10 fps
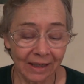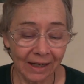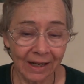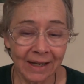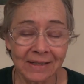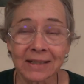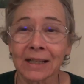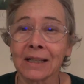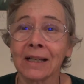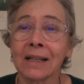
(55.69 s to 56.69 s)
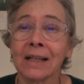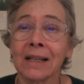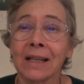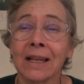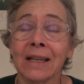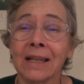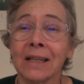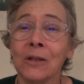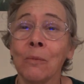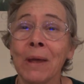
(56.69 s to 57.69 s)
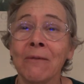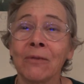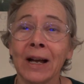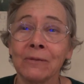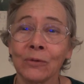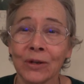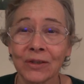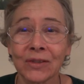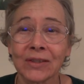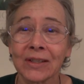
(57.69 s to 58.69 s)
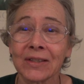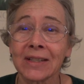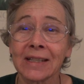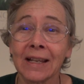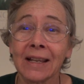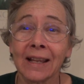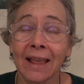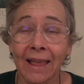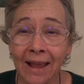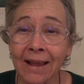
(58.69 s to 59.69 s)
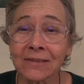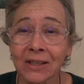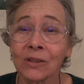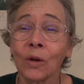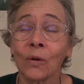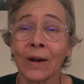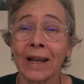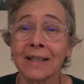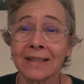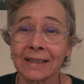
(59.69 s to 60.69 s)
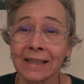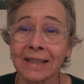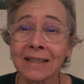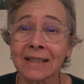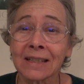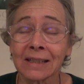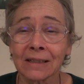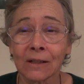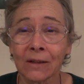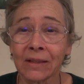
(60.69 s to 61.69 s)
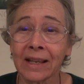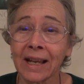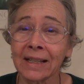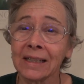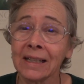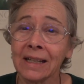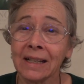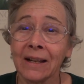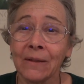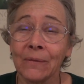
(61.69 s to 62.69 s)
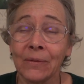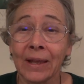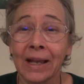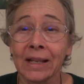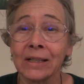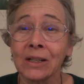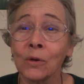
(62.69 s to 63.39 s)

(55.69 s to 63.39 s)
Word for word: And uh, uh, uh you may find, for instance, ads in Craigslist that that